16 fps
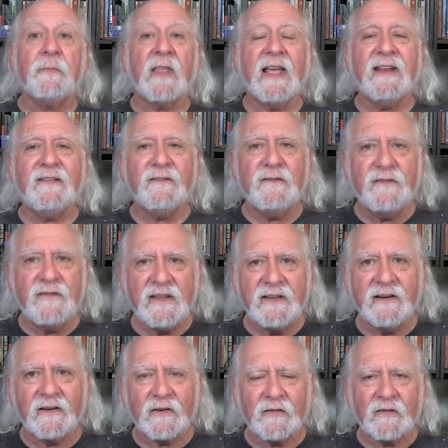and
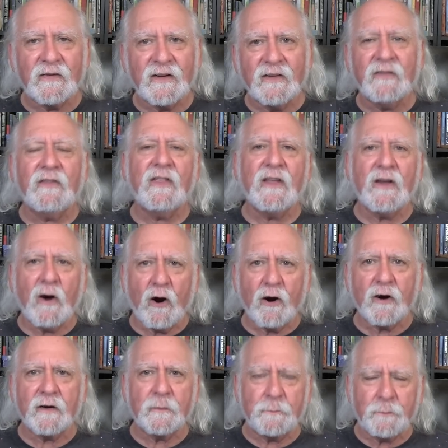Venus is the
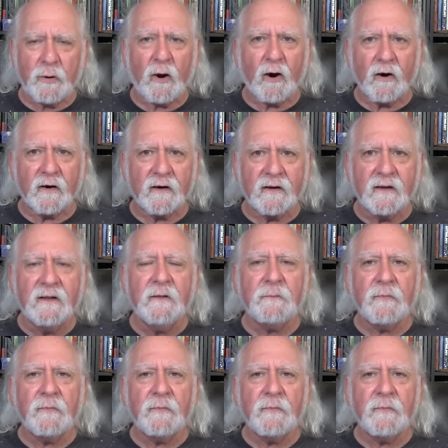art part